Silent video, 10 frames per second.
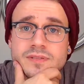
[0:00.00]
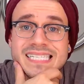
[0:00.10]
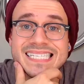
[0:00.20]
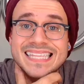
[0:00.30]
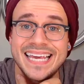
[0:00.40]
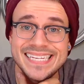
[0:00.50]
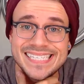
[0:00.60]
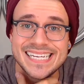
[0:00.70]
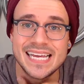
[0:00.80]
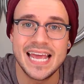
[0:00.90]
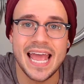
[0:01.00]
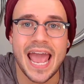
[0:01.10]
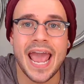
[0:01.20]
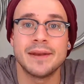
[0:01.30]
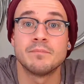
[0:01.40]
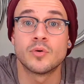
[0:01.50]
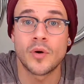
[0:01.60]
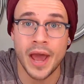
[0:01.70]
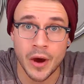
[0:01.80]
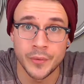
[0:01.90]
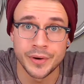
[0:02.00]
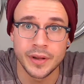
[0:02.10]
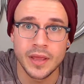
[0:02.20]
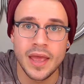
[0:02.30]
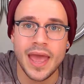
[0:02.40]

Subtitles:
slate, and brown.